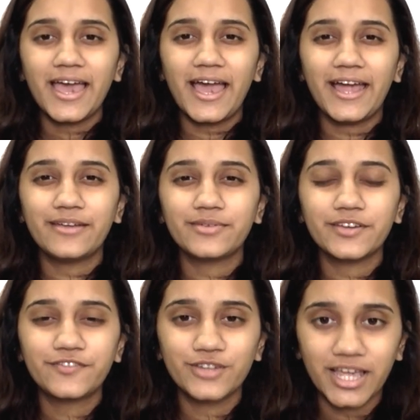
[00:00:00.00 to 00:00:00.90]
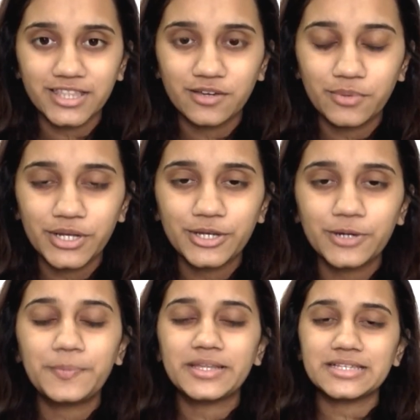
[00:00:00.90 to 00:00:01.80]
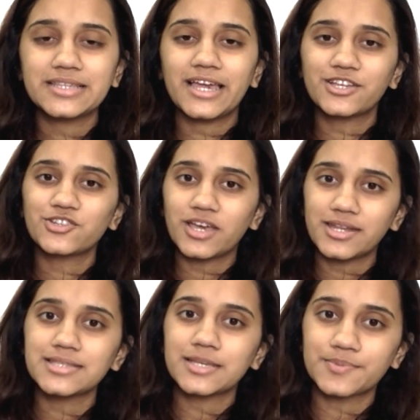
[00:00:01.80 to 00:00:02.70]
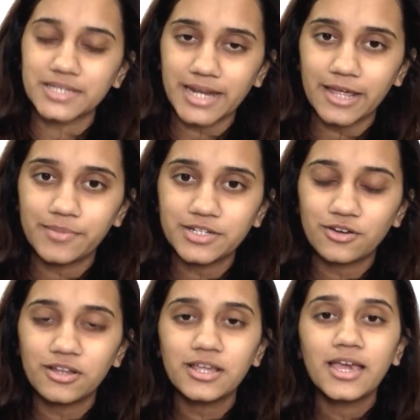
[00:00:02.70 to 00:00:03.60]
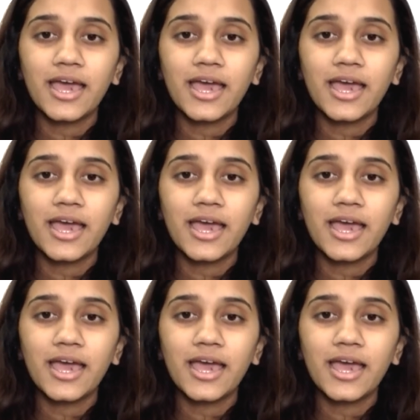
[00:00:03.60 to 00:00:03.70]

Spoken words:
And if you like the video, please like, share and subscribe it all,